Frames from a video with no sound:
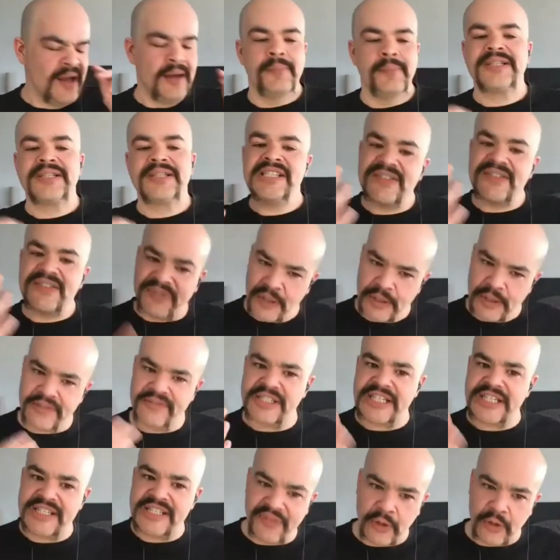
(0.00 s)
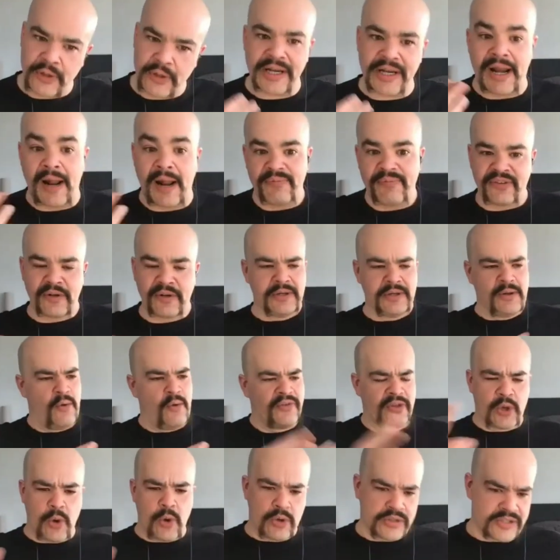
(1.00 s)
But she's flirting, and I'm flirting over
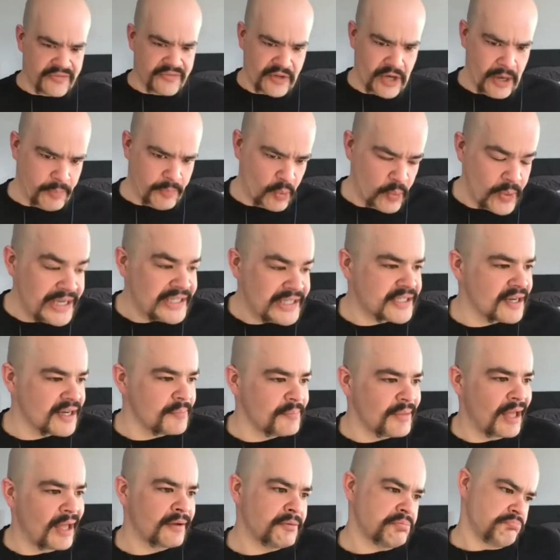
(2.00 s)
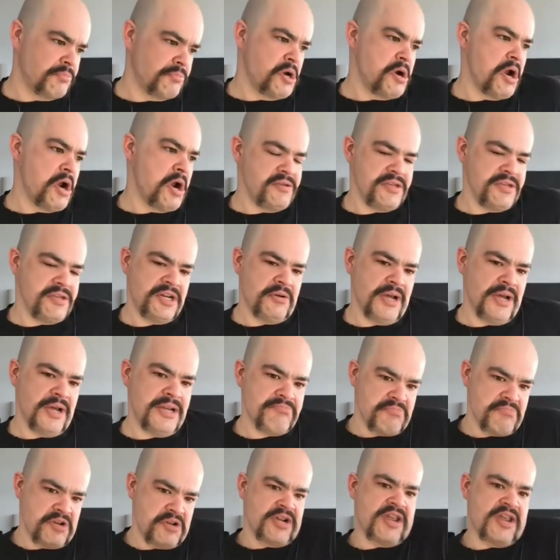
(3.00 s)
the course of a couple of weeks. And I'm like, all right, you know what?
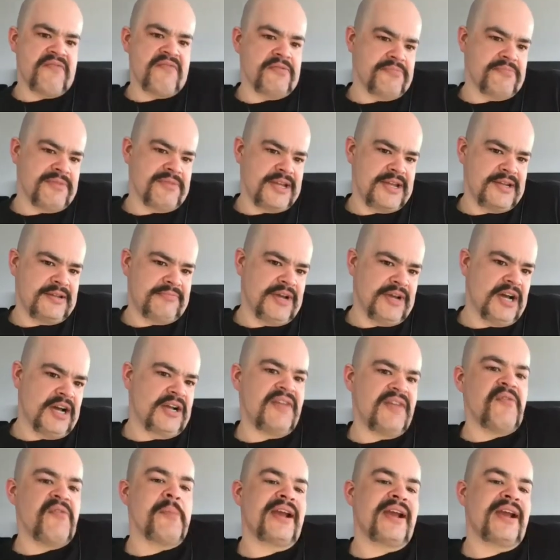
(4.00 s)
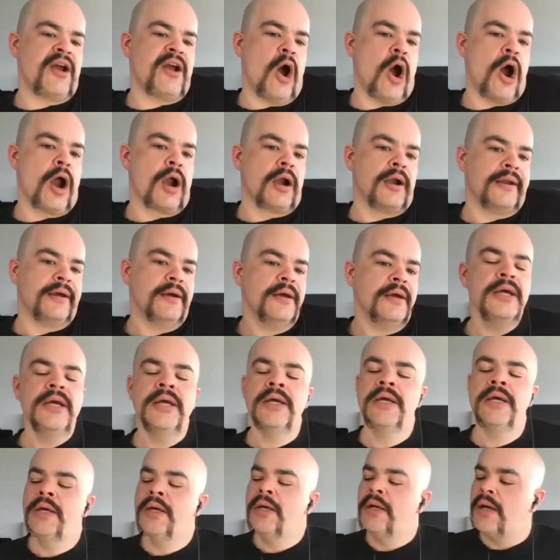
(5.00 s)
I'll give her my card.
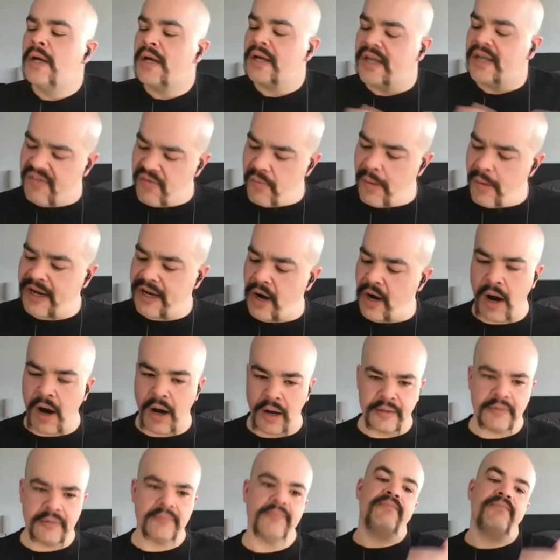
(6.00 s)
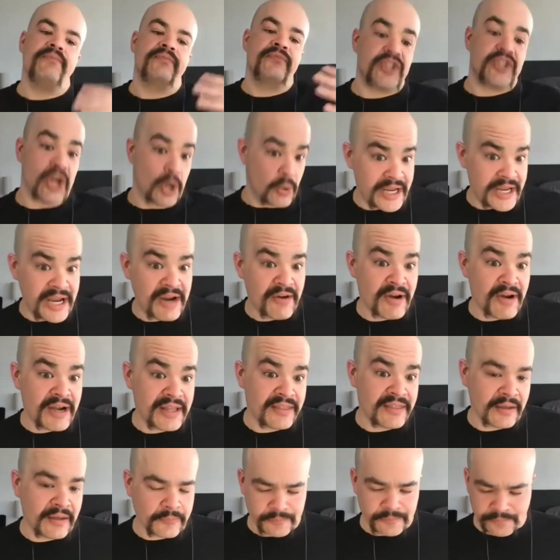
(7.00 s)
Give her my card. Don't hear
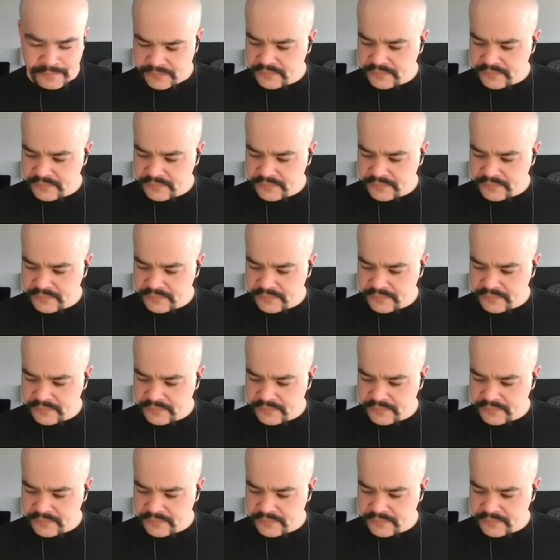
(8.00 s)
anything.